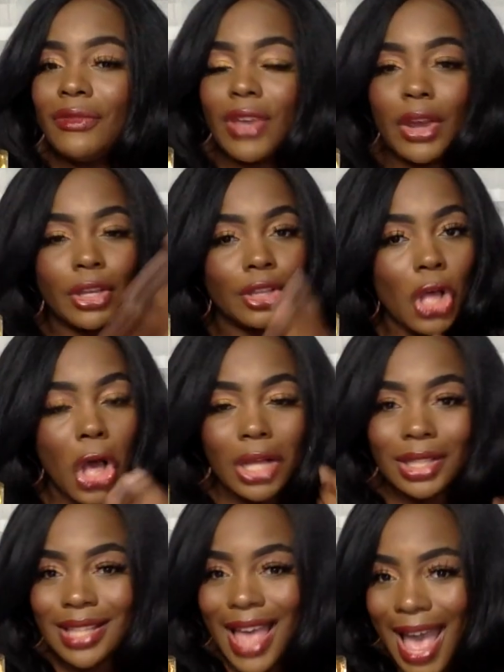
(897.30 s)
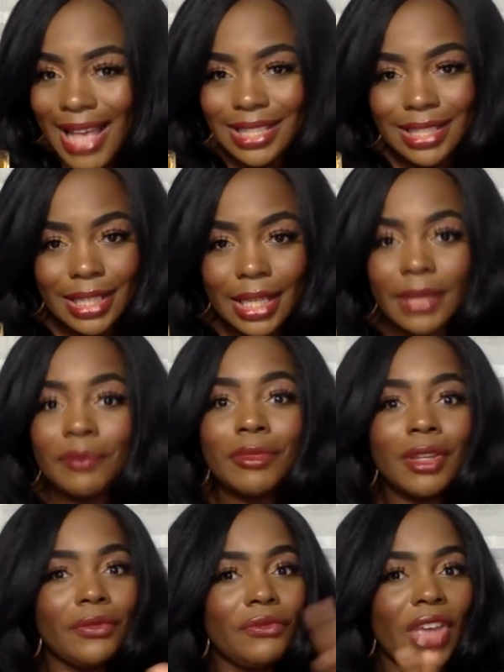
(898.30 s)
Very long lasting,
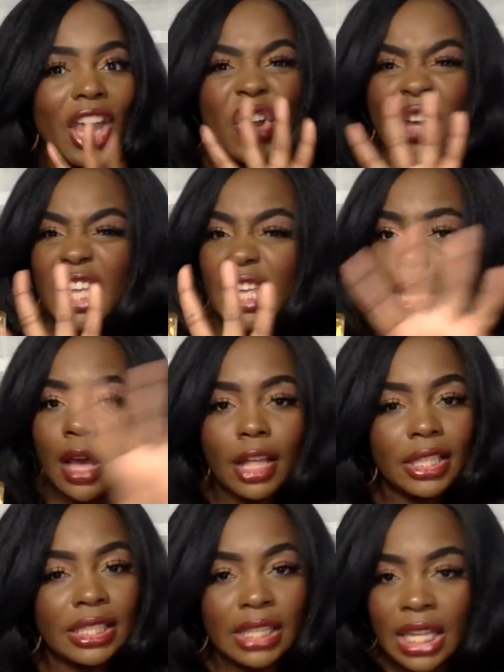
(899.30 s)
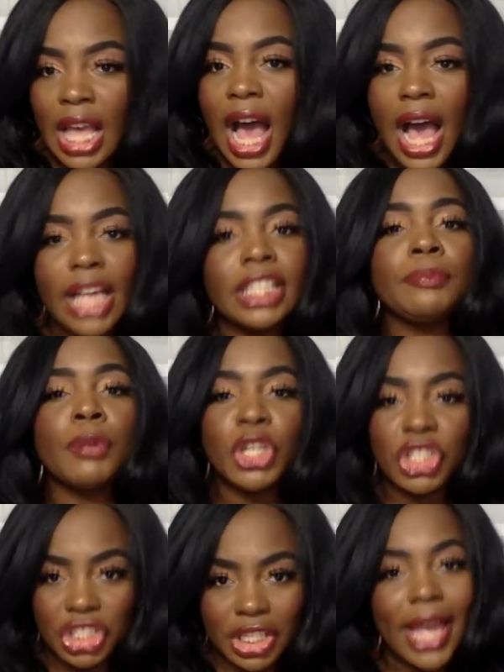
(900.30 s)
very sillage
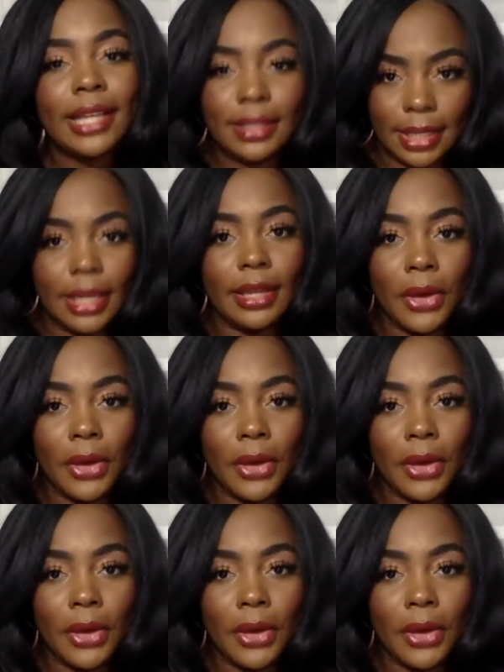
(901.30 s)
projecting,